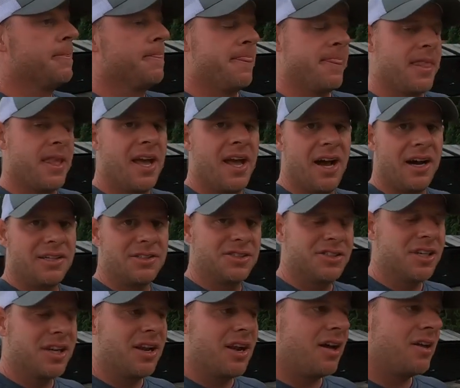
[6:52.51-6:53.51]
I
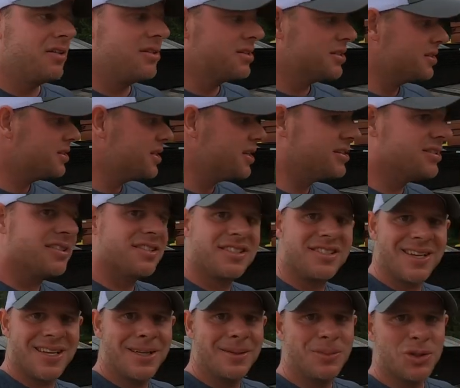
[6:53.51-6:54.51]
was looking at it, I was like, that's the
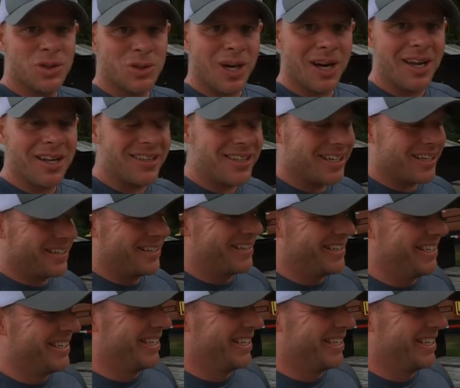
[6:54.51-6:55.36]
same trailer.